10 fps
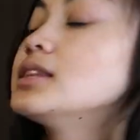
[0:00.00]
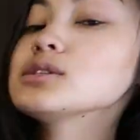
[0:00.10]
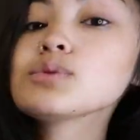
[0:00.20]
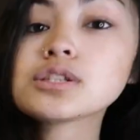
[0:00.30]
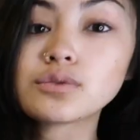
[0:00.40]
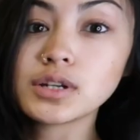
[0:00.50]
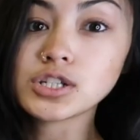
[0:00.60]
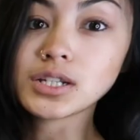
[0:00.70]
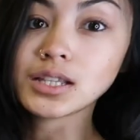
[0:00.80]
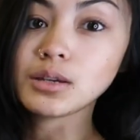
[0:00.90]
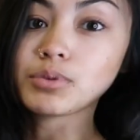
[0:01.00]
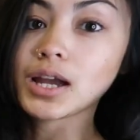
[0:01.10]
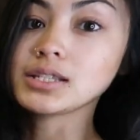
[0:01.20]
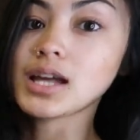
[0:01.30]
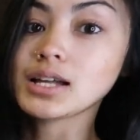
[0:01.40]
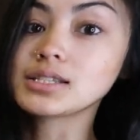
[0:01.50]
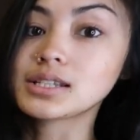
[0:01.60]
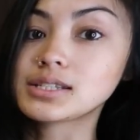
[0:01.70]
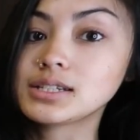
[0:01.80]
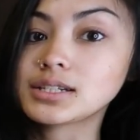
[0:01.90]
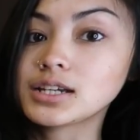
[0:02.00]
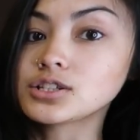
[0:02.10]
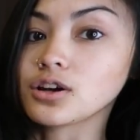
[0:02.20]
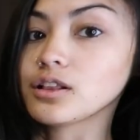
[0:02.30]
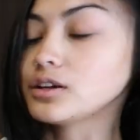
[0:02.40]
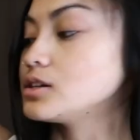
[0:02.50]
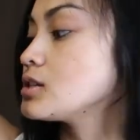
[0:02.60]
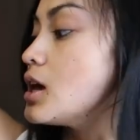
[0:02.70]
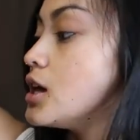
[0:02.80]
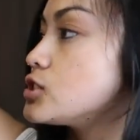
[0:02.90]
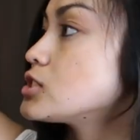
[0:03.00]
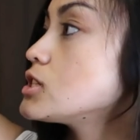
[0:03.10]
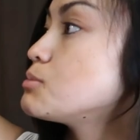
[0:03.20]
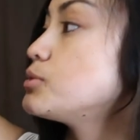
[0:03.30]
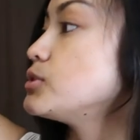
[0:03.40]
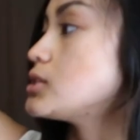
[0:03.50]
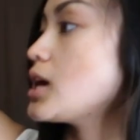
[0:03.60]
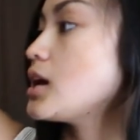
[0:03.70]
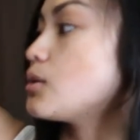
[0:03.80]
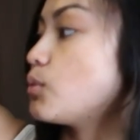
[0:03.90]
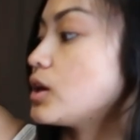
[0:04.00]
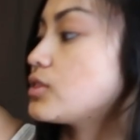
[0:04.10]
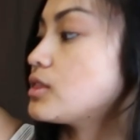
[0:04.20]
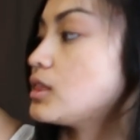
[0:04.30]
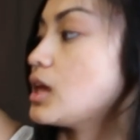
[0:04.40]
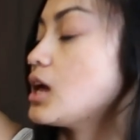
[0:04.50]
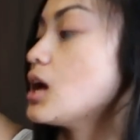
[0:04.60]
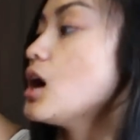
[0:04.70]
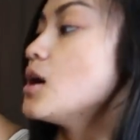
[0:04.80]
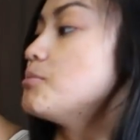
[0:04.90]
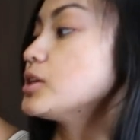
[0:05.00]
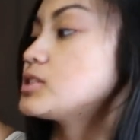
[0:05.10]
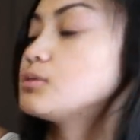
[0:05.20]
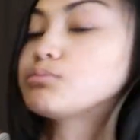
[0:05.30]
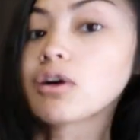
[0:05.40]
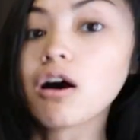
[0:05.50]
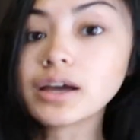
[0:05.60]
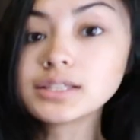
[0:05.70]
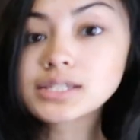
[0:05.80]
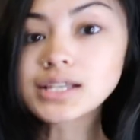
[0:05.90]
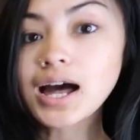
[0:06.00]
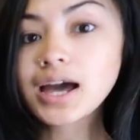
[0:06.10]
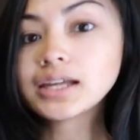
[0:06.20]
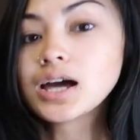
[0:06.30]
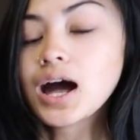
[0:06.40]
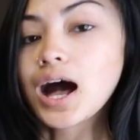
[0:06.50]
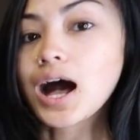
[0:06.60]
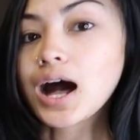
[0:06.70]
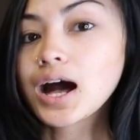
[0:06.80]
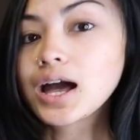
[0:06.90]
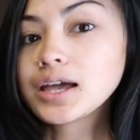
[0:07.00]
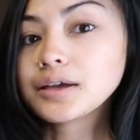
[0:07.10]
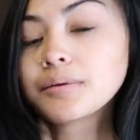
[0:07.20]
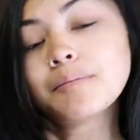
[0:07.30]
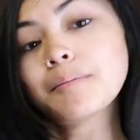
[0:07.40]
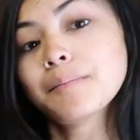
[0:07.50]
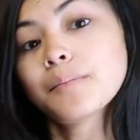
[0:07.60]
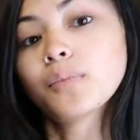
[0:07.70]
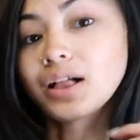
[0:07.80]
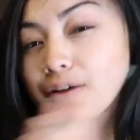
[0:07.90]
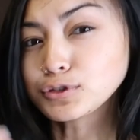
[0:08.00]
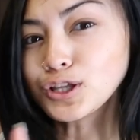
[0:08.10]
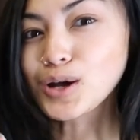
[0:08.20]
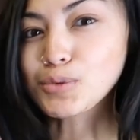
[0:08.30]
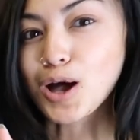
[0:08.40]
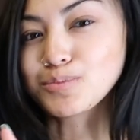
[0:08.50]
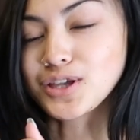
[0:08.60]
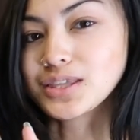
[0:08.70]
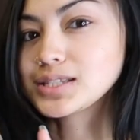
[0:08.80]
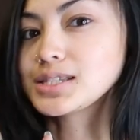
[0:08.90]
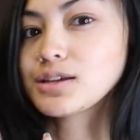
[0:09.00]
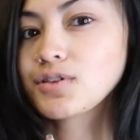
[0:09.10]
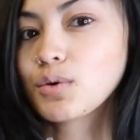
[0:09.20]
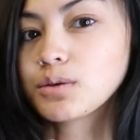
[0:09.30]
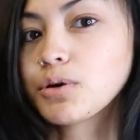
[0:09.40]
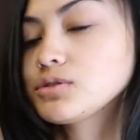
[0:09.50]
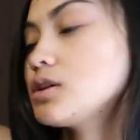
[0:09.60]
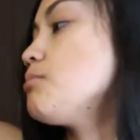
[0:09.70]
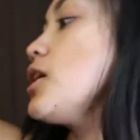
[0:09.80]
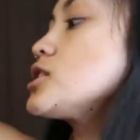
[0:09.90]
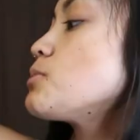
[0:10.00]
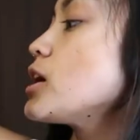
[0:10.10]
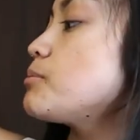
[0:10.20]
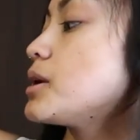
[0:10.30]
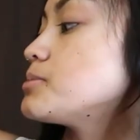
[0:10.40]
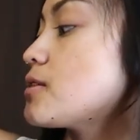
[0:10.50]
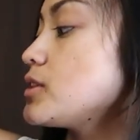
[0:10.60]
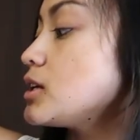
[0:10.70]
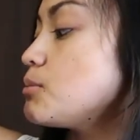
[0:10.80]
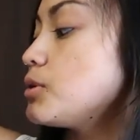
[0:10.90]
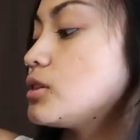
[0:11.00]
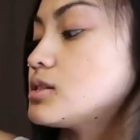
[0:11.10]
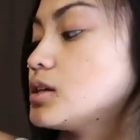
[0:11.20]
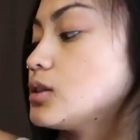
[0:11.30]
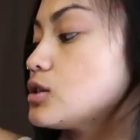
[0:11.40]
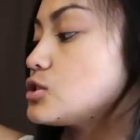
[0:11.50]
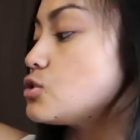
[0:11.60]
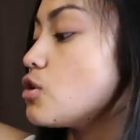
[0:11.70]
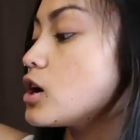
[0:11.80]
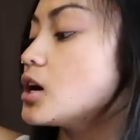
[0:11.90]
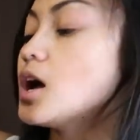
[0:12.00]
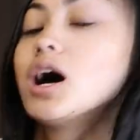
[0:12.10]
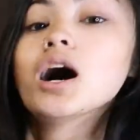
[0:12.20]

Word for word: and this was originally priced at $69. Just this blue tank with the built-in bra inside. I will have to look up comps on this and see if I want to post it on Poshmark, but I'm definitely going to put this in the store.